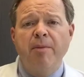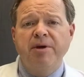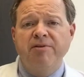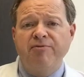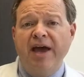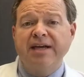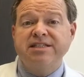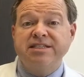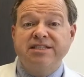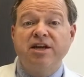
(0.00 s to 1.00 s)
But in fact,
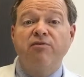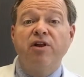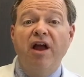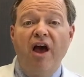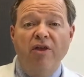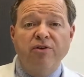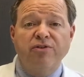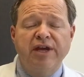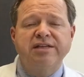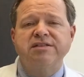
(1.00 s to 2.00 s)
several other
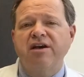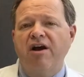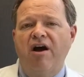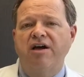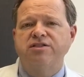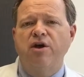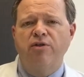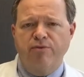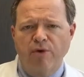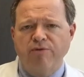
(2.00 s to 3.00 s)
things can cause
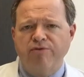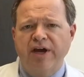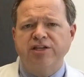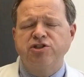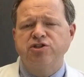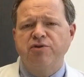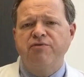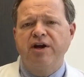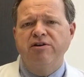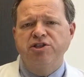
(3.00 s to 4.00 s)
throat infections or
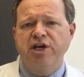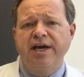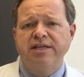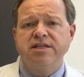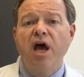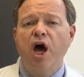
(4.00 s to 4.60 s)
pharyngitis.